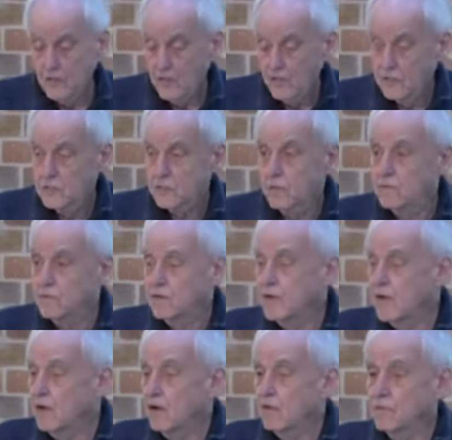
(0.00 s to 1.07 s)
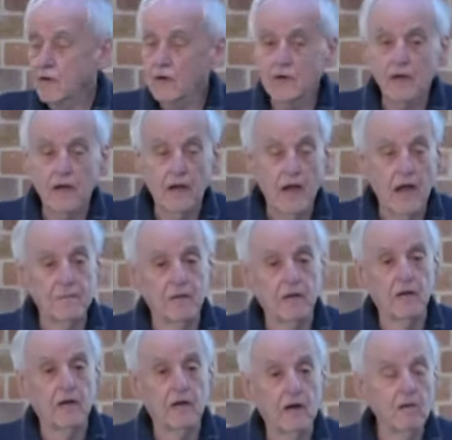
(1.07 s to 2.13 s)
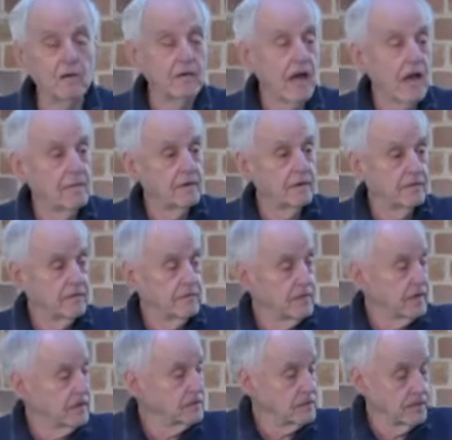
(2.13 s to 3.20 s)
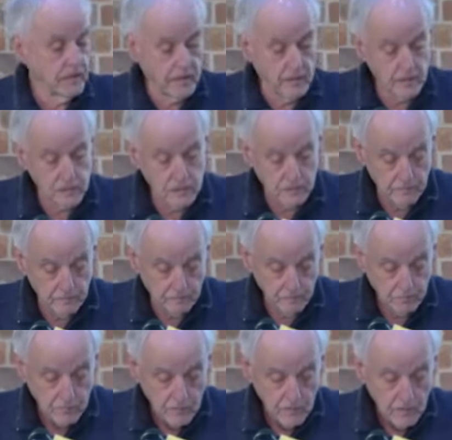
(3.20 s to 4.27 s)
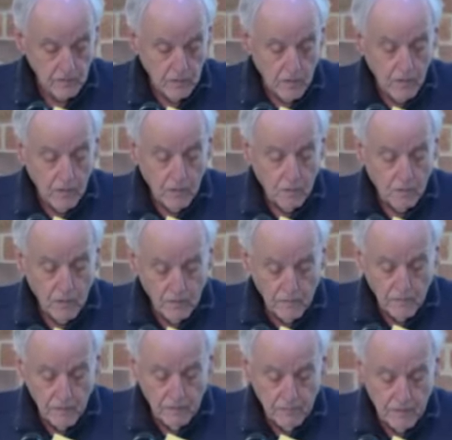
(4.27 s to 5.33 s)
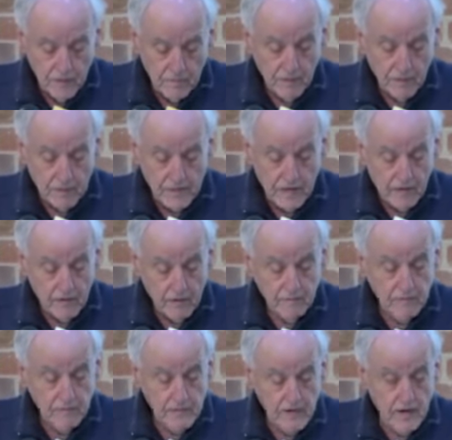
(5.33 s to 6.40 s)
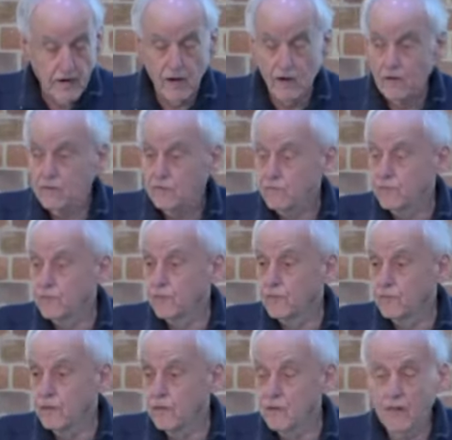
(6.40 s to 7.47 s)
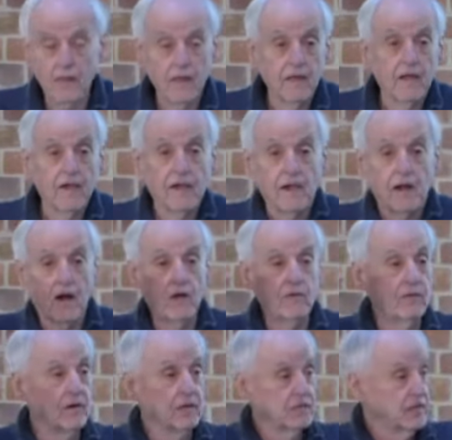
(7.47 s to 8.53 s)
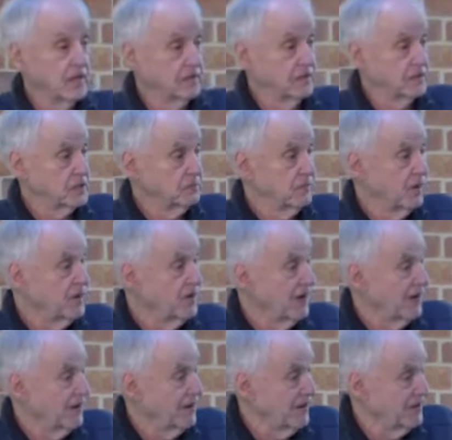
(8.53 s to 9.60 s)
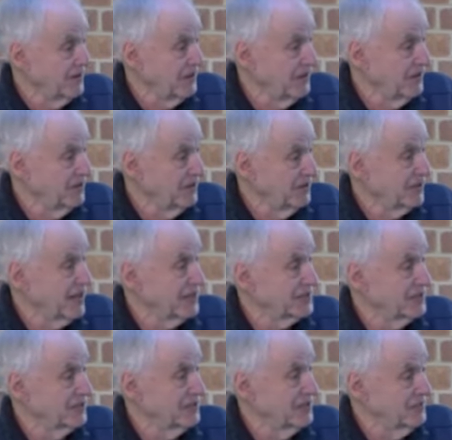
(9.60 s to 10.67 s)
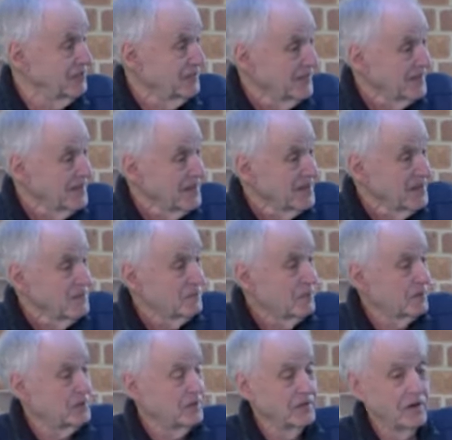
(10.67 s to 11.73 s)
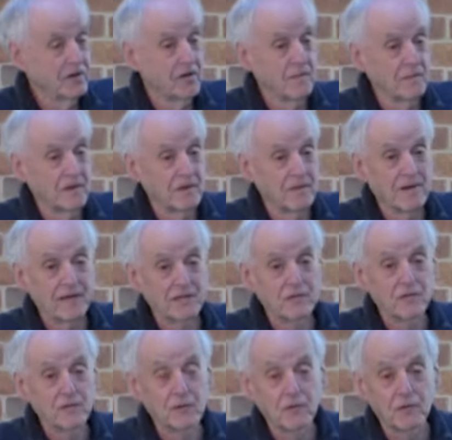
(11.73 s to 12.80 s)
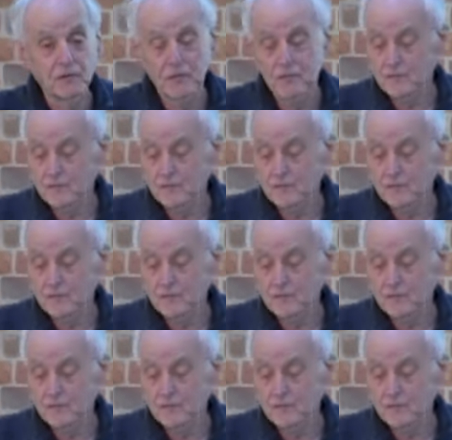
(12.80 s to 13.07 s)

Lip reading: So even now, I've got an old habit from those days. Whenever I fill up my car, even now, full, I reset the speedo. Do you do that too? Put the odometer back to naught.